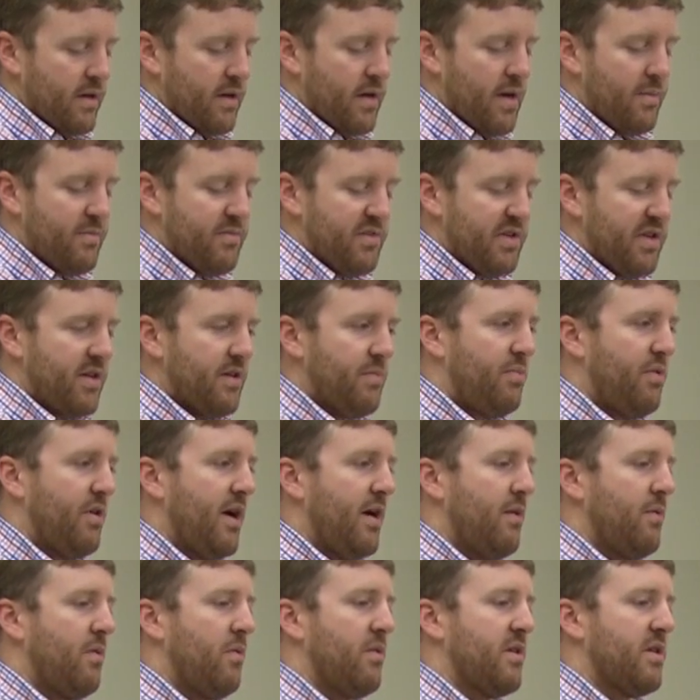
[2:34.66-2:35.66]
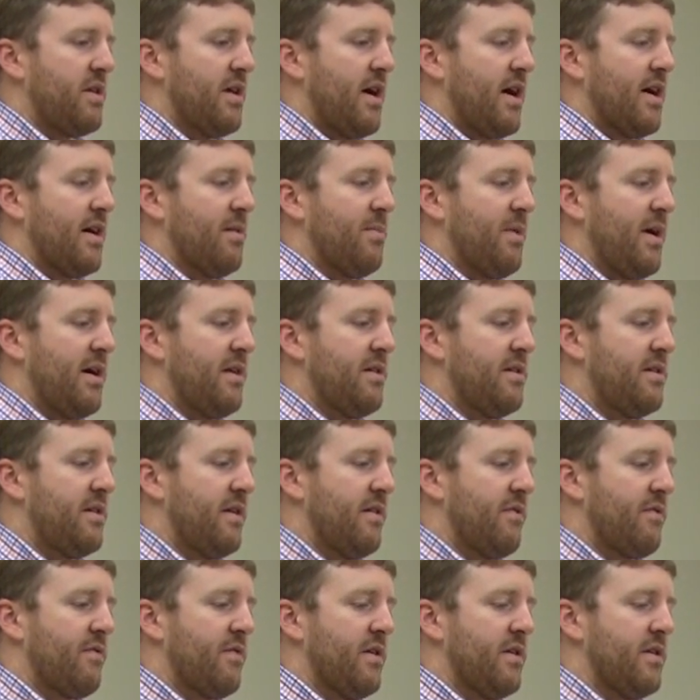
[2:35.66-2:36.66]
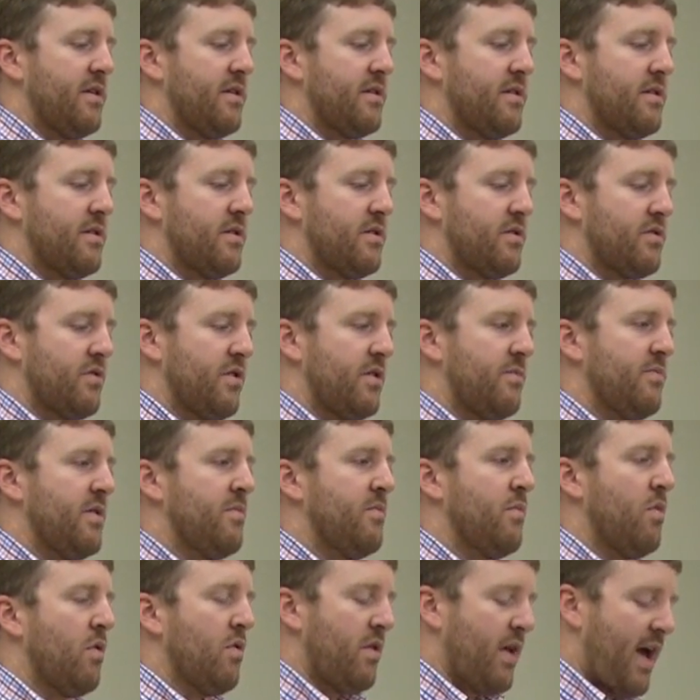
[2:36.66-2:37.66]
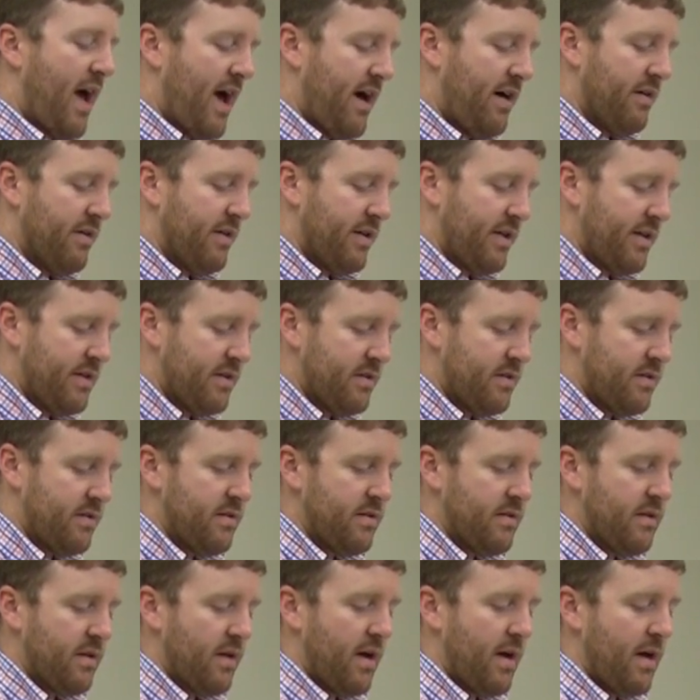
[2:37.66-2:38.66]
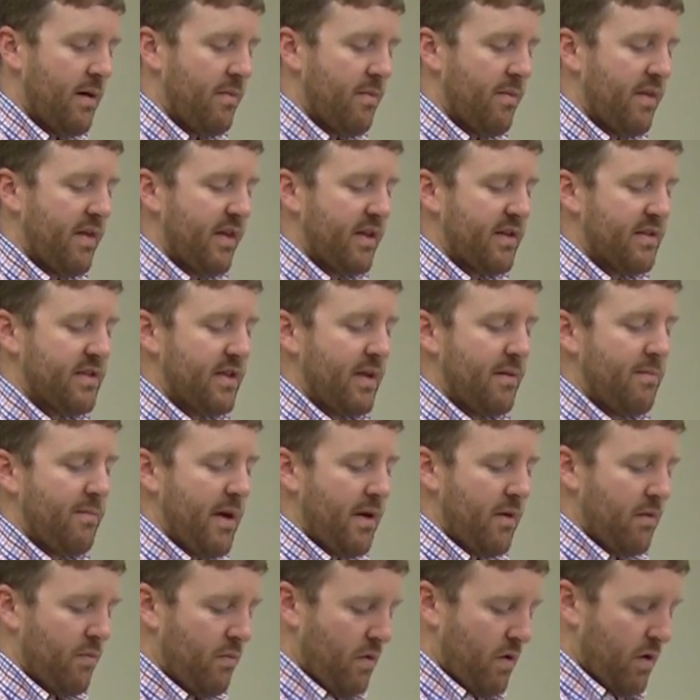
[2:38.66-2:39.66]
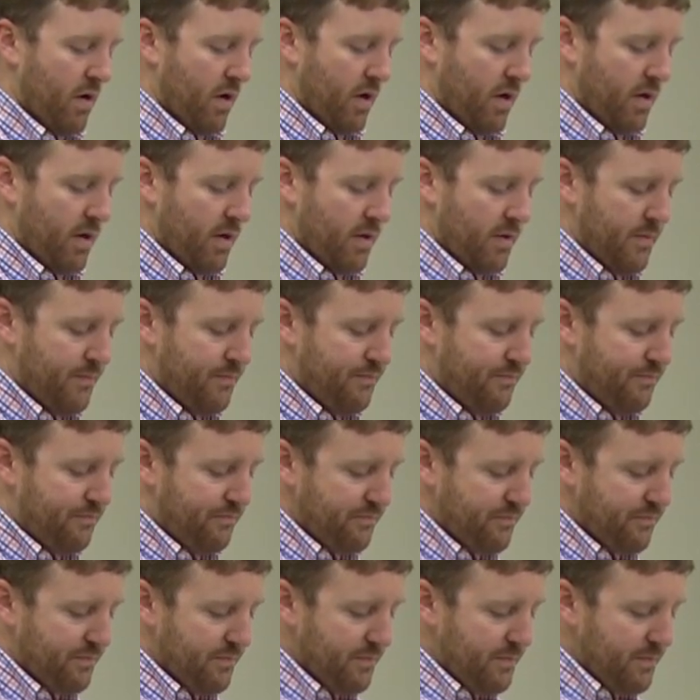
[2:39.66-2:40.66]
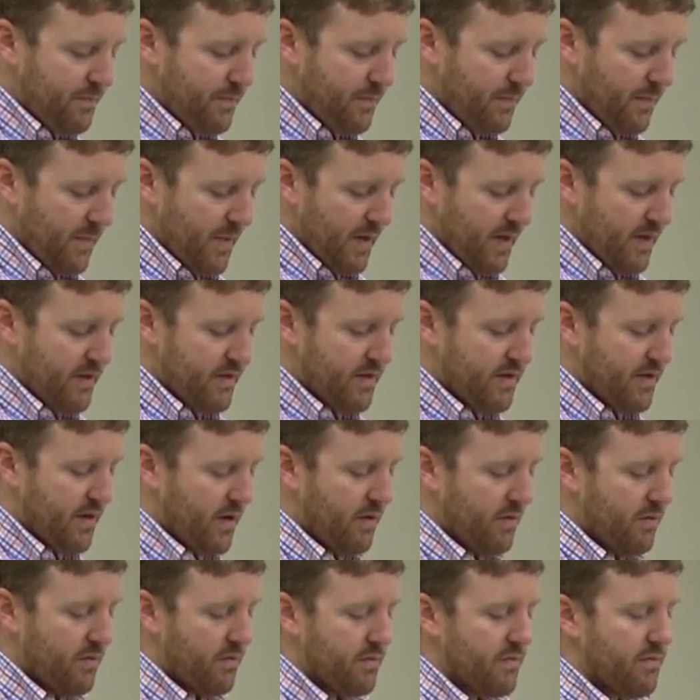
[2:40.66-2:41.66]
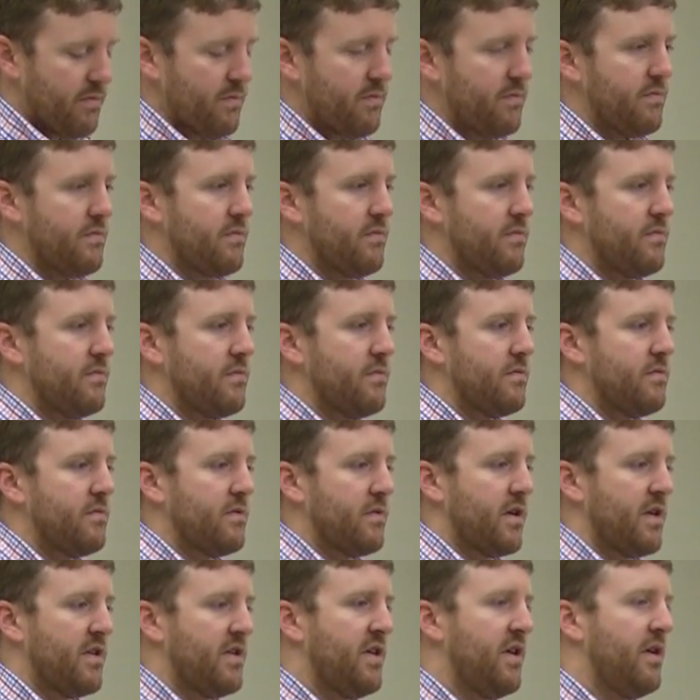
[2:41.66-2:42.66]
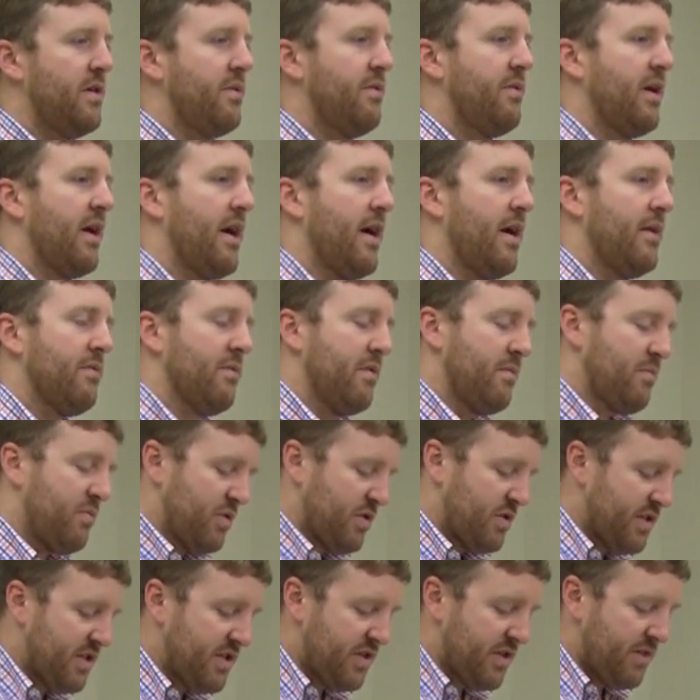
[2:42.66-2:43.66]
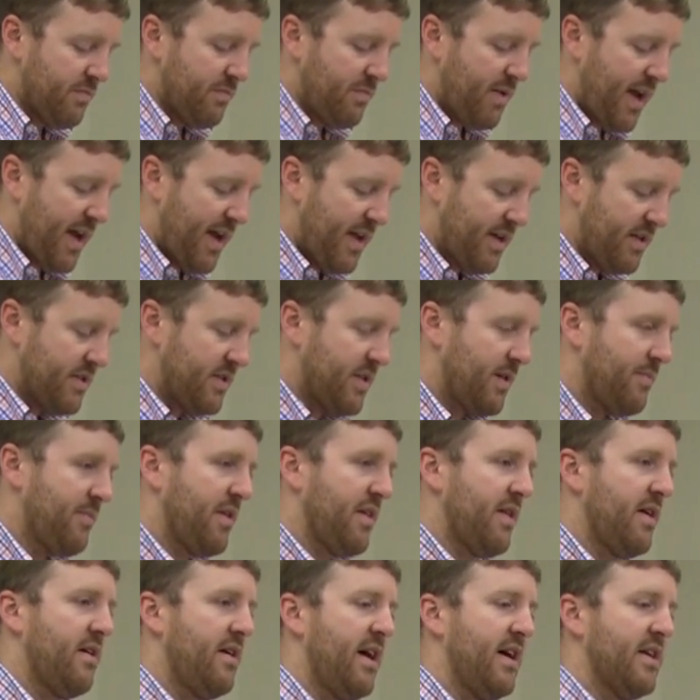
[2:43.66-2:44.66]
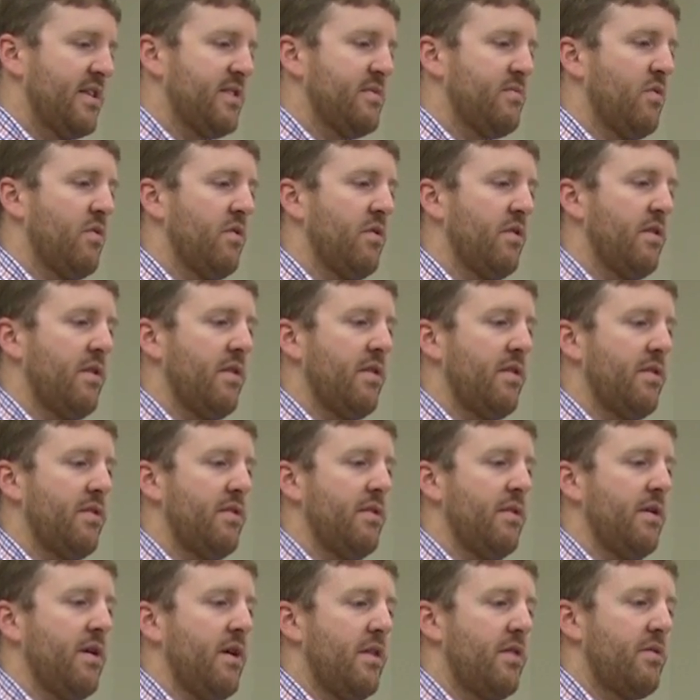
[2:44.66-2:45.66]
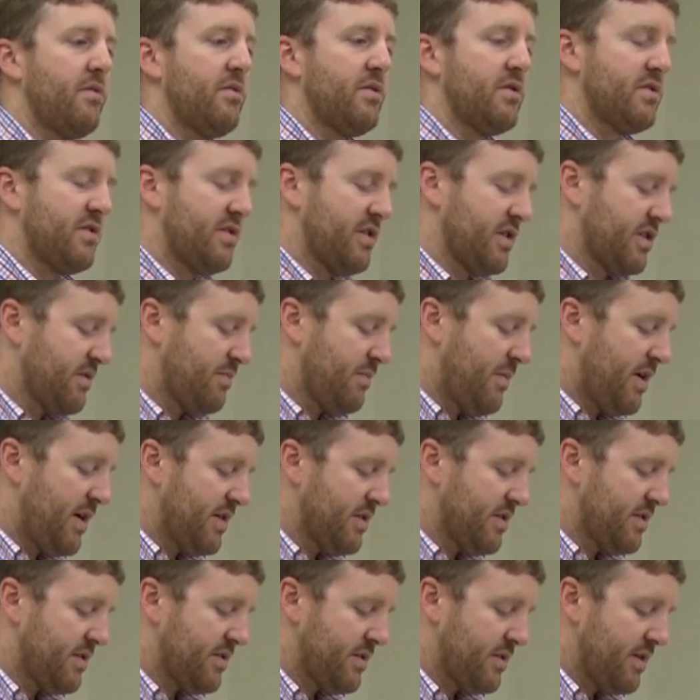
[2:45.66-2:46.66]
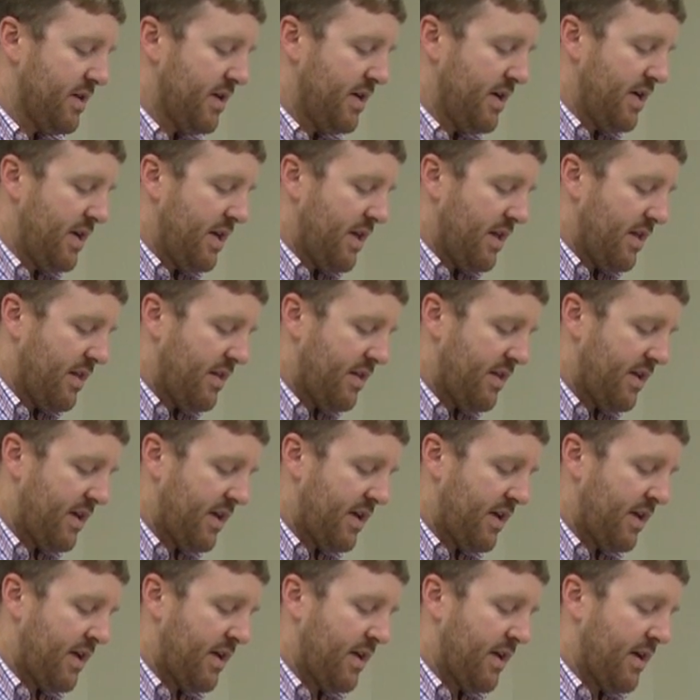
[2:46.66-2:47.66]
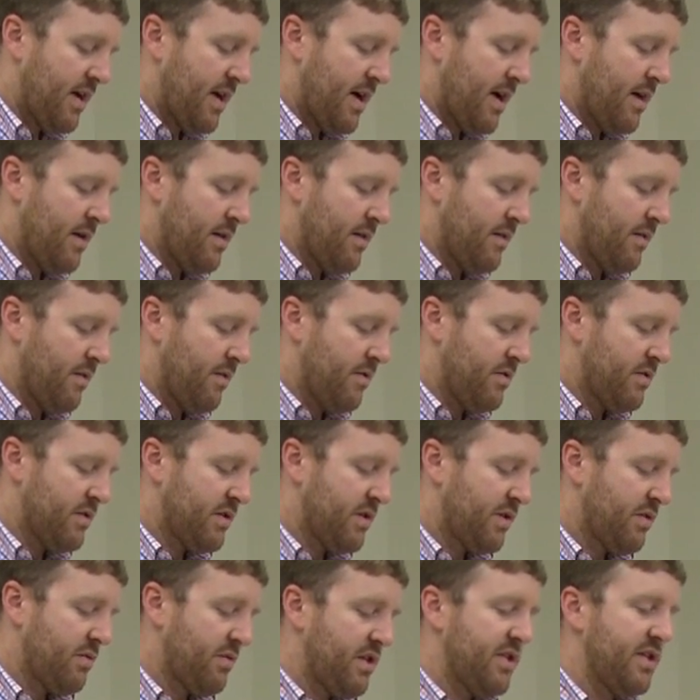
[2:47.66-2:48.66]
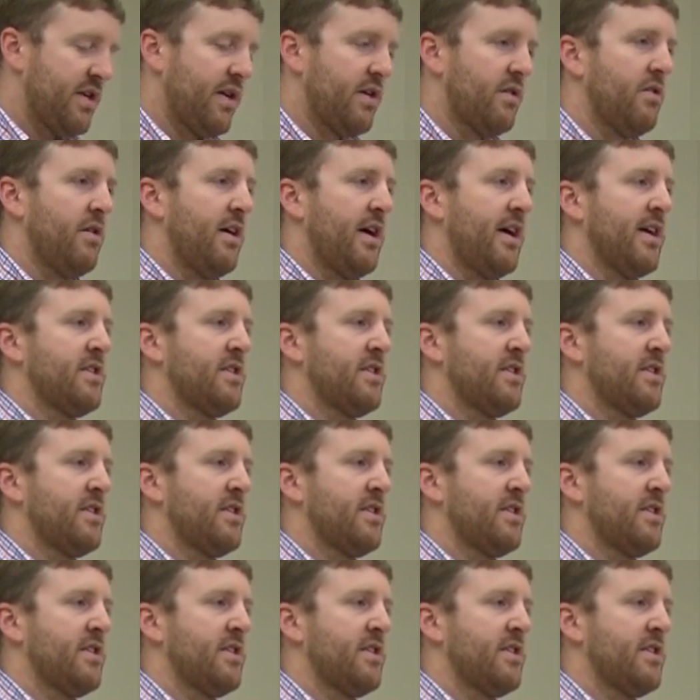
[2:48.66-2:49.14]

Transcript: comes into play when we talk about different treatment modalities, um, things that might work. So, continuing on with persistent pain, something that lasts more than three or six months, the, uh, there's three general